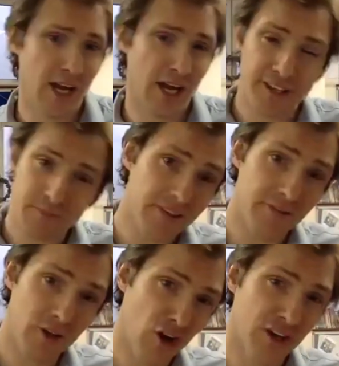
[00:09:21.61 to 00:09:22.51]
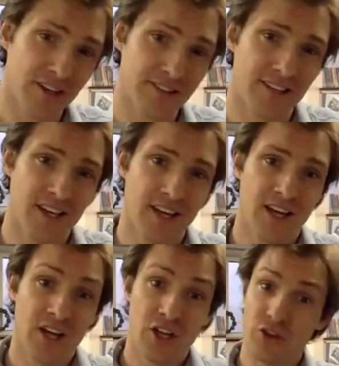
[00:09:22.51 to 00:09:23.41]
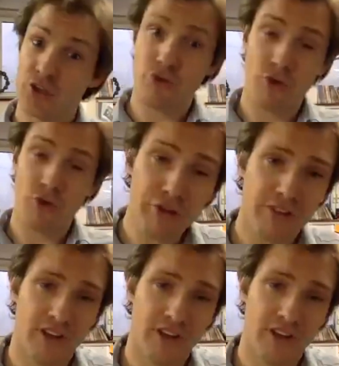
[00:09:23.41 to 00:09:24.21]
And I suppose if you look at the truth